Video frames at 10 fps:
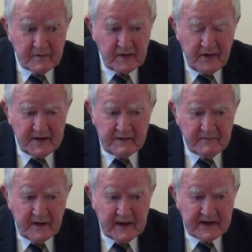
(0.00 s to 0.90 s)
kind
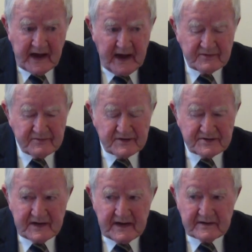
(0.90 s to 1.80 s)
of can't
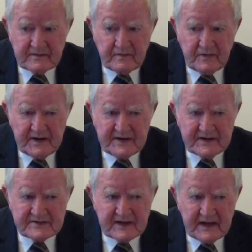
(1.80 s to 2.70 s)
understand why
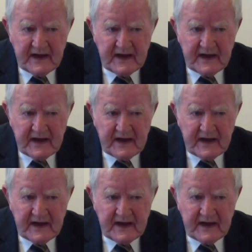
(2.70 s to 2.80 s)
this